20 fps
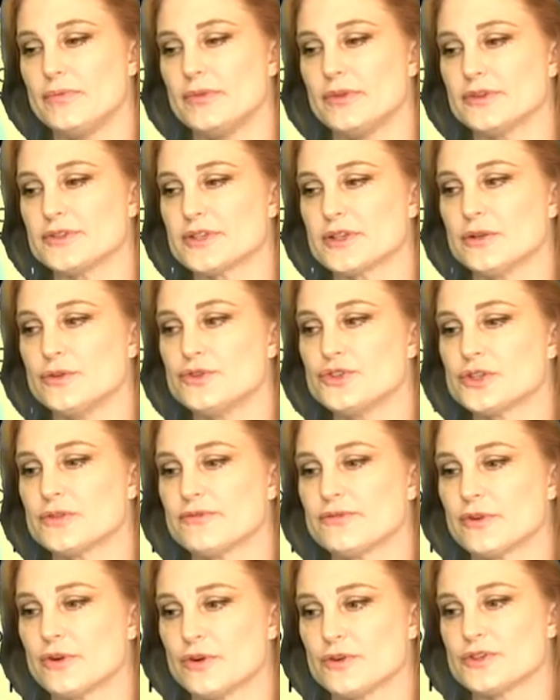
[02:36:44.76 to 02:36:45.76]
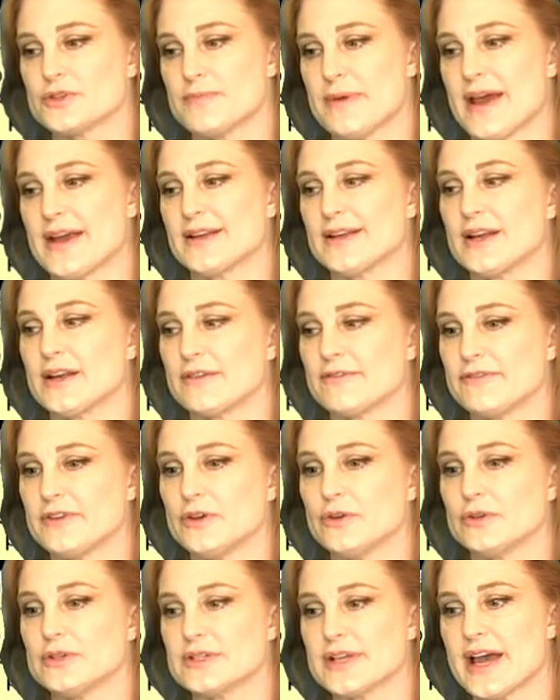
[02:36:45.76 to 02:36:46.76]
The solution for Earth's magnetic
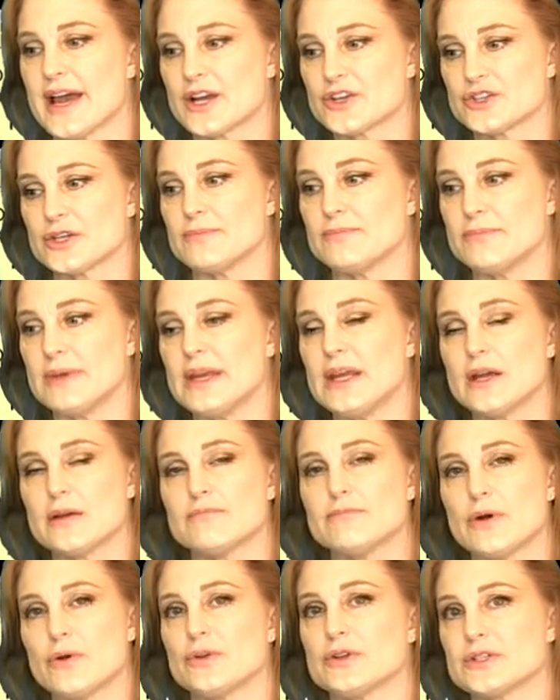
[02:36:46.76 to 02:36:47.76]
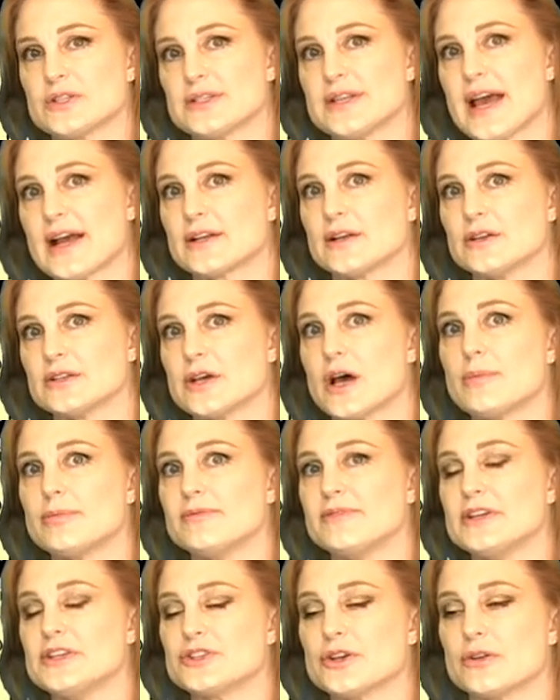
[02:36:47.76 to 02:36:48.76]
field is actually many components stacked on top
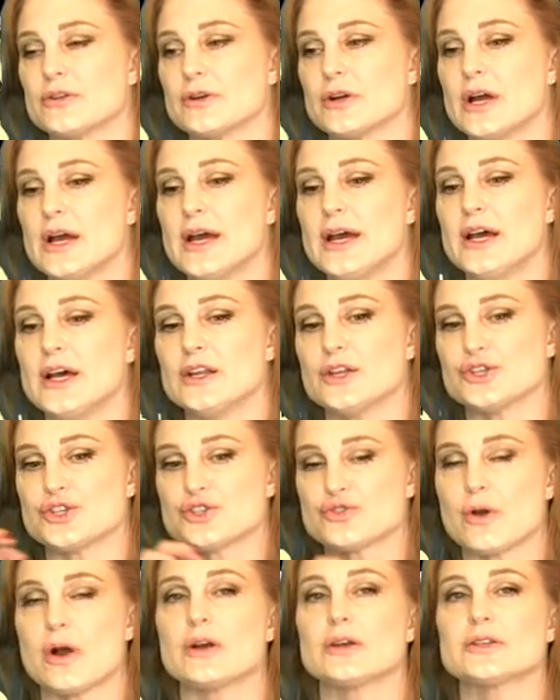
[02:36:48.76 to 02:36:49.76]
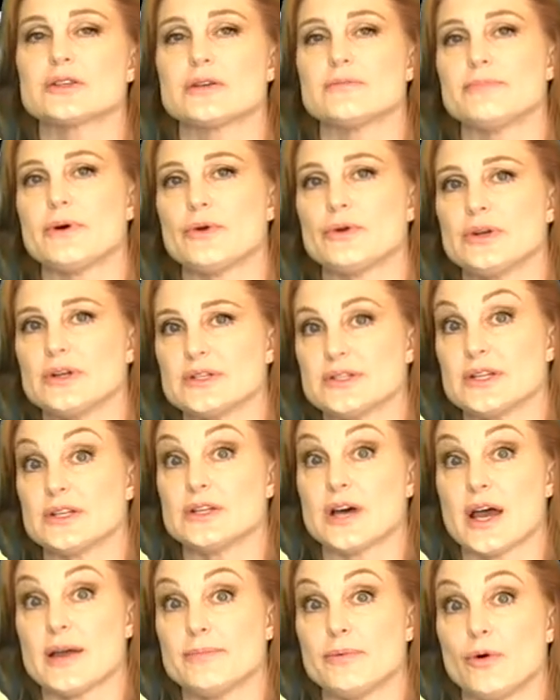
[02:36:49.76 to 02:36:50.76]
of each other. The strongest component is the
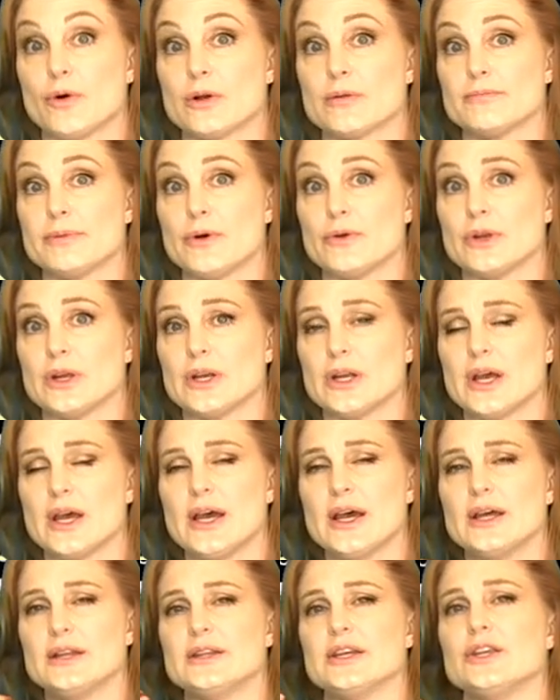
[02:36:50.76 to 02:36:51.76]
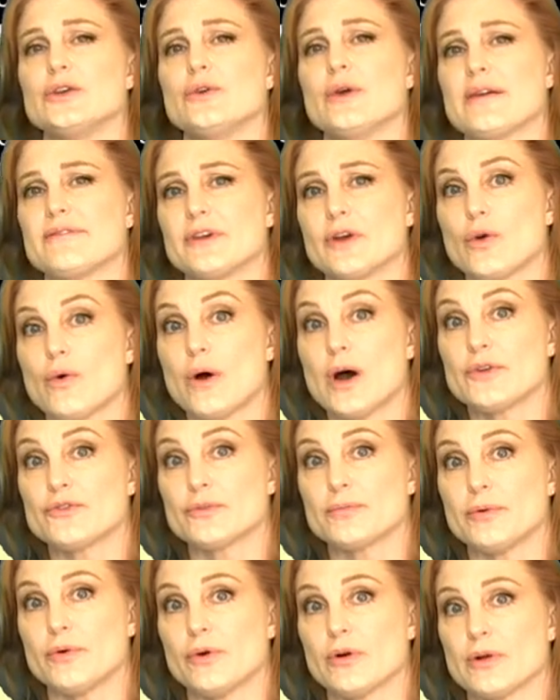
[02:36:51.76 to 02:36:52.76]
dipole component. Then you have the
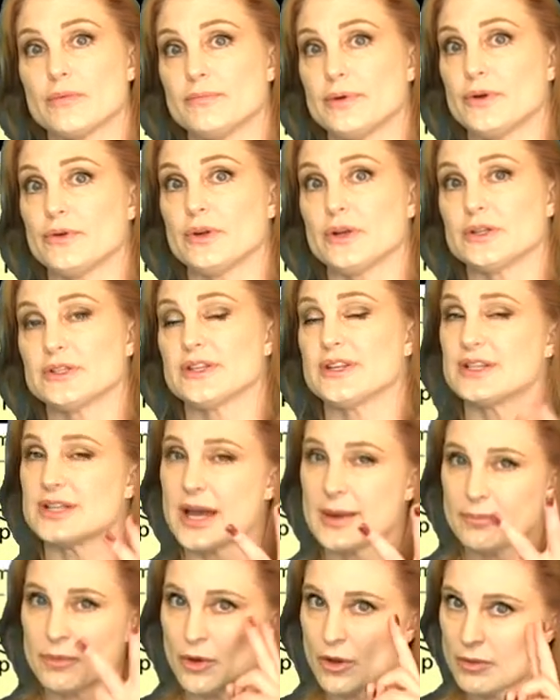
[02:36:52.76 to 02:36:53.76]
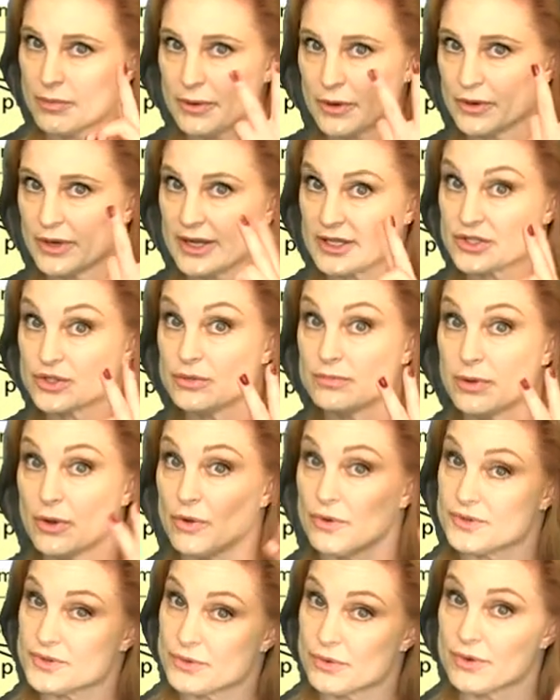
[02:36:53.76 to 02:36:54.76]
quadrupole component. So the dipole component has two
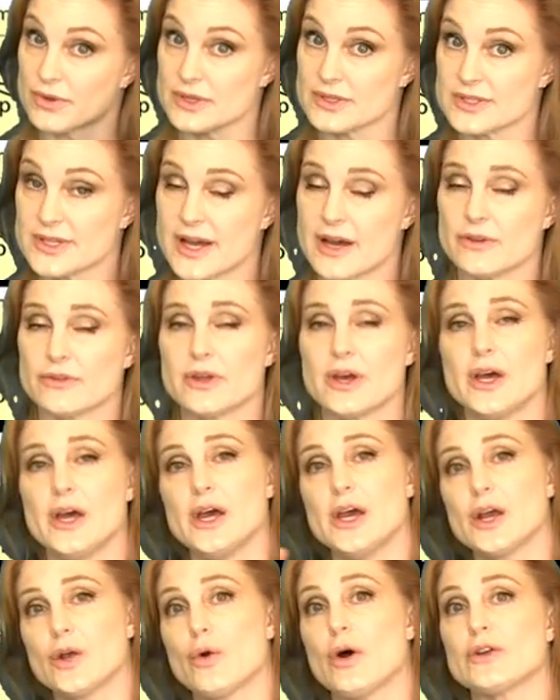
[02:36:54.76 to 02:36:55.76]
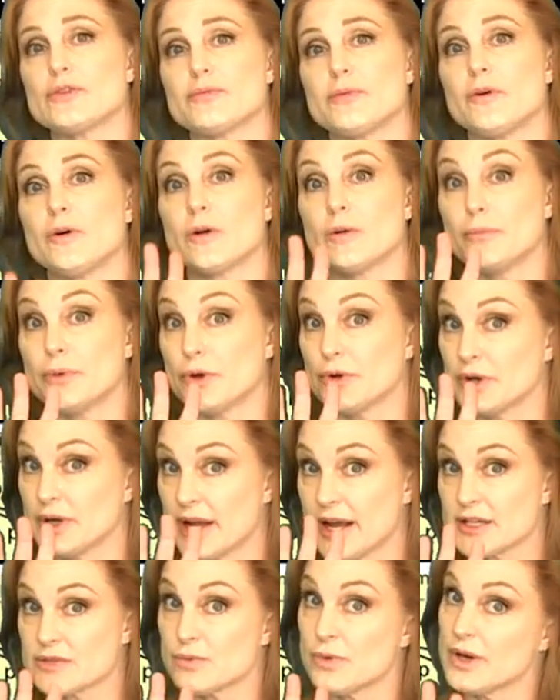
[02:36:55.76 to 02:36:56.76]
poles, north and south. Quadrupole component
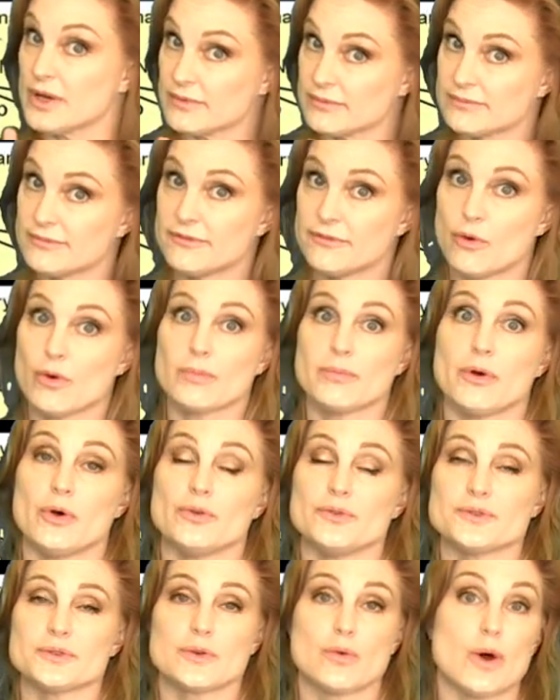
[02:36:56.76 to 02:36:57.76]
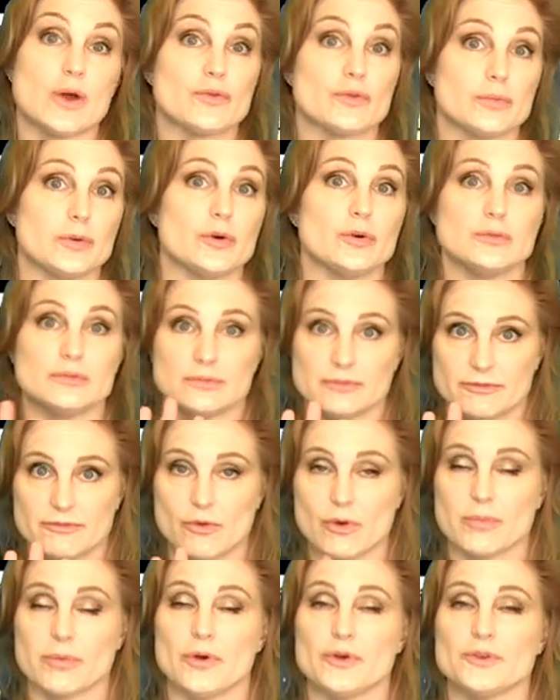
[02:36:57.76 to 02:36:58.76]
has what? Four poles. Quadrupole,
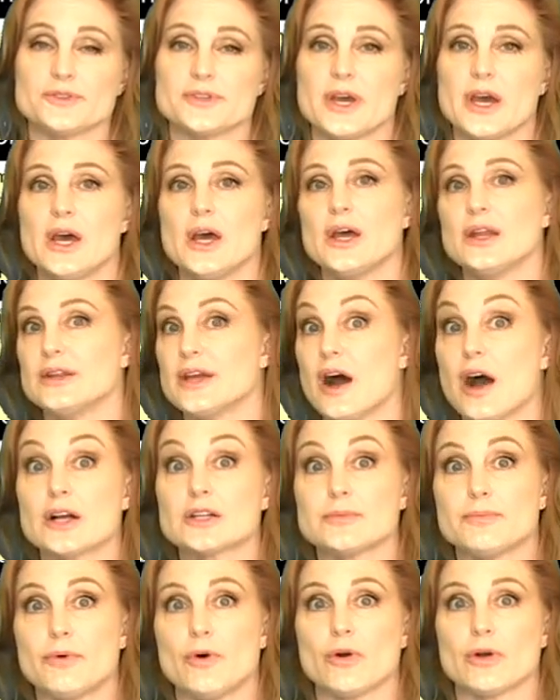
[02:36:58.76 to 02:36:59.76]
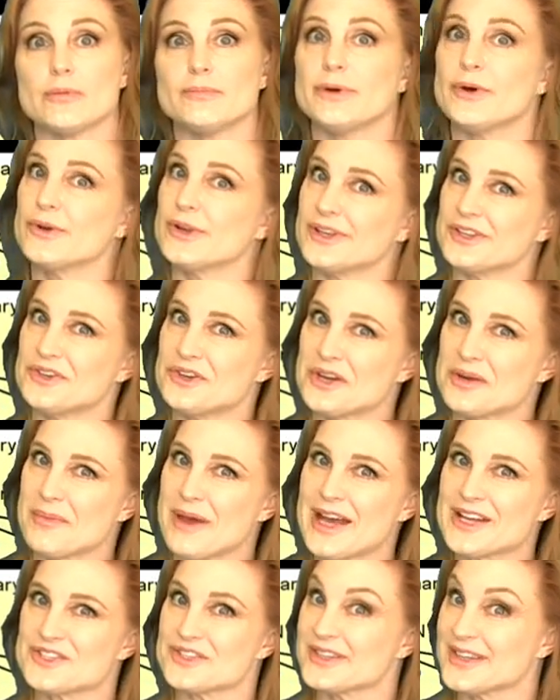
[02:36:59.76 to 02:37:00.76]
four poles. The octupole component, you can
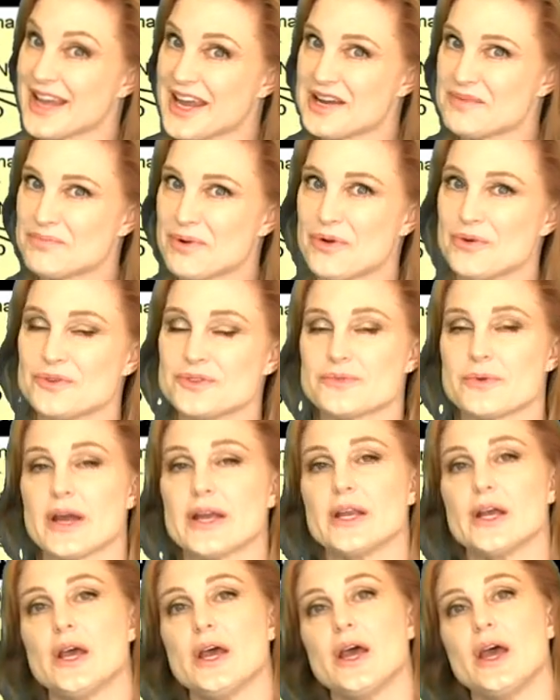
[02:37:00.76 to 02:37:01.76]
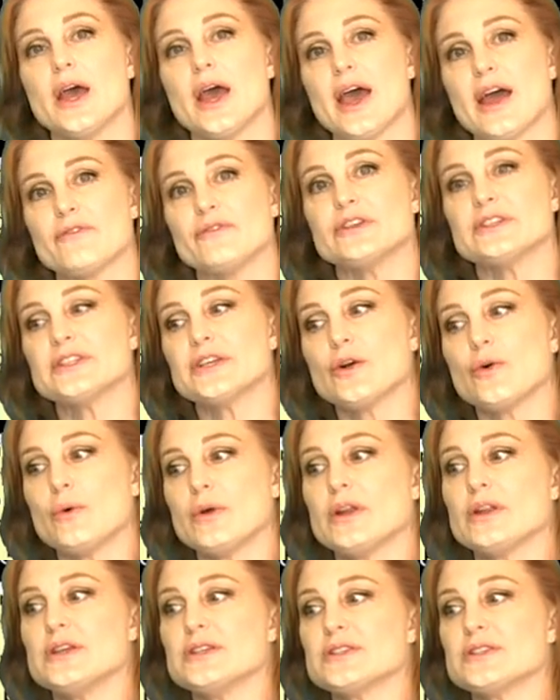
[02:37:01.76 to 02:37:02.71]
imagine, eight poles, right? Every single one of